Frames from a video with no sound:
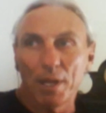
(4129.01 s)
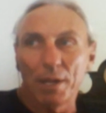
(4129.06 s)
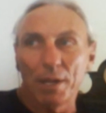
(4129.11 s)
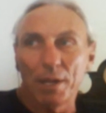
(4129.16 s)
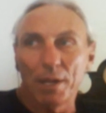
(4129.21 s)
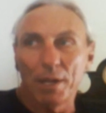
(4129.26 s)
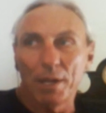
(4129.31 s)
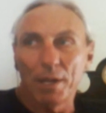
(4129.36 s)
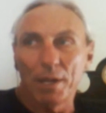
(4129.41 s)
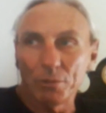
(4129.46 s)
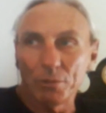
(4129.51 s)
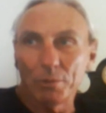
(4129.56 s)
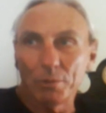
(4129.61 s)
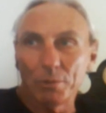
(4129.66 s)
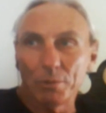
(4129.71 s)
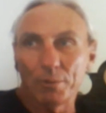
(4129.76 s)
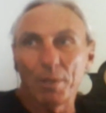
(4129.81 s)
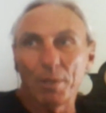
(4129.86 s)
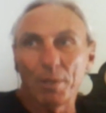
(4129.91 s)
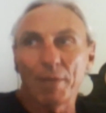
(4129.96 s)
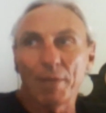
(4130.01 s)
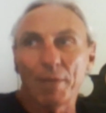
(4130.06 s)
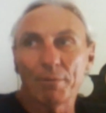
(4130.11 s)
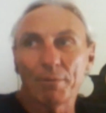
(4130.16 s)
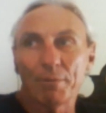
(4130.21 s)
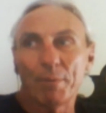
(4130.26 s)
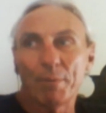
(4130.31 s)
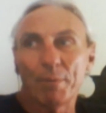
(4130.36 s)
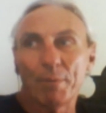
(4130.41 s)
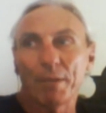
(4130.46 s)
and it's a tool that we
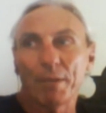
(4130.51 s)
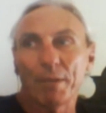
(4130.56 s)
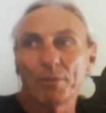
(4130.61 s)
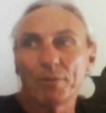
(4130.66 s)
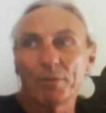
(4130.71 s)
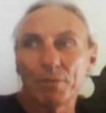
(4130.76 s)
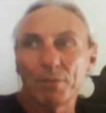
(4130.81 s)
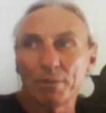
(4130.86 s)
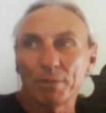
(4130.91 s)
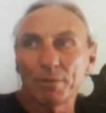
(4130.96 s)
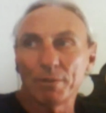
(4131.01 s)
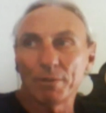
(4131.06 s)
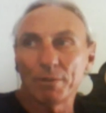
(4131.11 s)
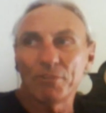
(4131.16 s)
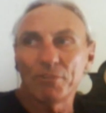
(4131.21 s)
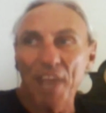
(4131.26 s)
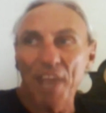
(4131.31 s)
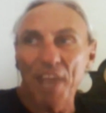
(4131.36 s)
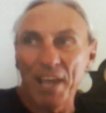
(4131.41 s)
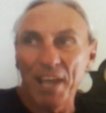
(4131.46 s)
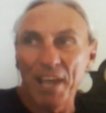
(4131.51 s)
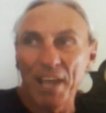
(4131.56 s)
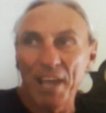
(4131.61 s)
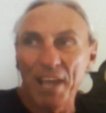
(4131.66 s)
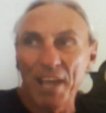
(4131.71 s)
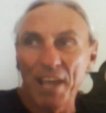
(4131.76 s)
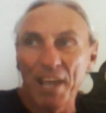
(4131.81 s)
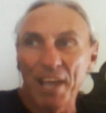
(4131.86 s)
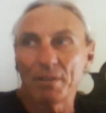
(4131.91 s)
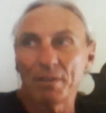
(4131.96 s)
have to polish and
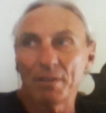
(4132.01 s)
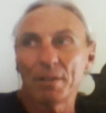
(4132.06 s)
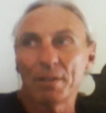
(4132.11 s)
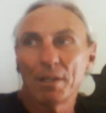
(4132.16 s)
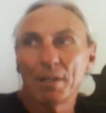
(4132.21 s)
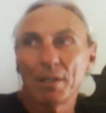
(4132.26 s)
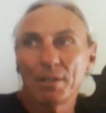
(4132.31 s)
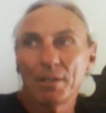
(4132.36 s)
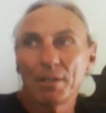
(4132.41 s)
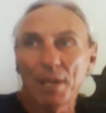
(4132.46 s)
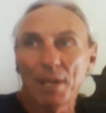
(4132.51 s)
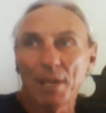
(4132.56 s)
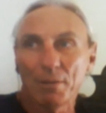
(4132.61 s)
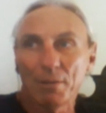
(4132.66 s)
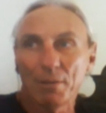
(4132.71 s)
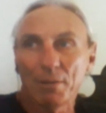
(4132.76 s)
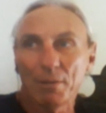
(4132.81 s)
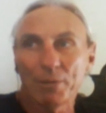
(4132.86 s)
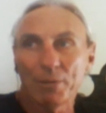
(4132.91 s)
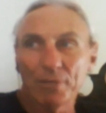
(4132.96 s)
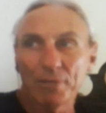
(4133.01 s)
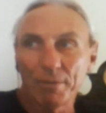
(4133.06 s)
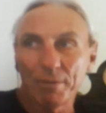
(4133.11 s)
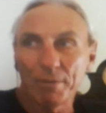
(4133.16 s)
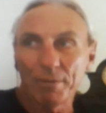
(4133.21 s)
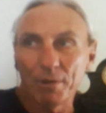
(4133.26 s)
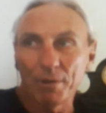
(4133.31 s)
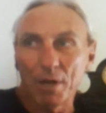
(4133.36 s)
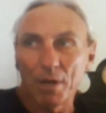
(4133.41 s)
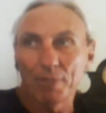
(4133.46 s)
sand and take the
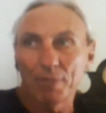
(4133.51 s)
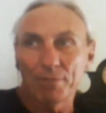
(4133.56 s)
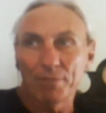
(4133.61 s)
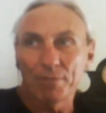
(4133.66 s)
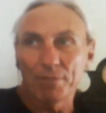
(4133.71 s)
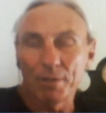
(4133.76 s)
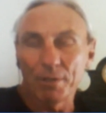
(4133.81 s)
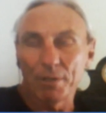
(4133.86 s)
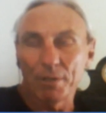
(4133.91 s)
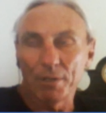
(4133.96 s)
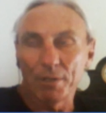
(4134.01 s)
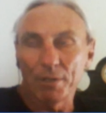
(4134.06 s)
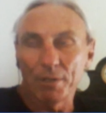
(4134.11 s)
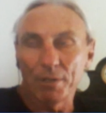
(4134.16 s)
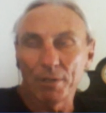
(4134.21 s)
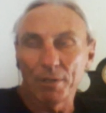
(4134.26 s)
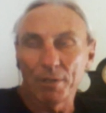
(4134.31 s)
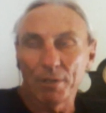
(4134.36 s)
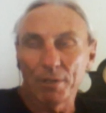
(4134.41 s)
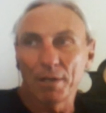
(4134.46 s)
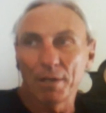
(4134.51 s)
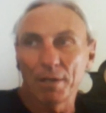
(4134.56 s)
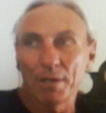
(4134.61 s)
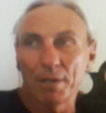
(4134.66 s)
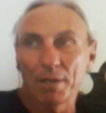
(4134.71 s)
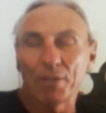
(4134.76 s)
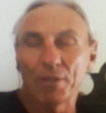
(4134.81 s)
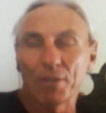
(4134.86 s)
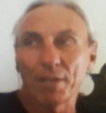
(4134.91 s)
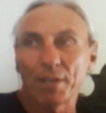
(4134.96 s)
rust of it off and
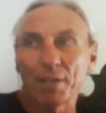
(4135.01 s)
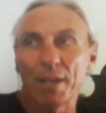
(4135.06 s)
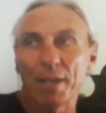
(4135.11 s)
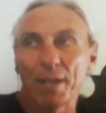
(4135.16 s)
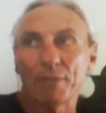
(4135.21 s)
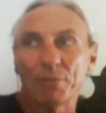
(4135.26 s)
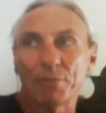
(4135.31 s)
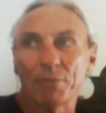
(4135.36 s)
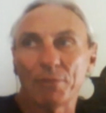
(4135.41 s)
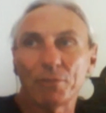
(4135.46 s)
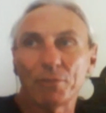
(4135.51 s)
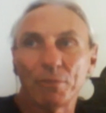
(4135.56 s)
things like that.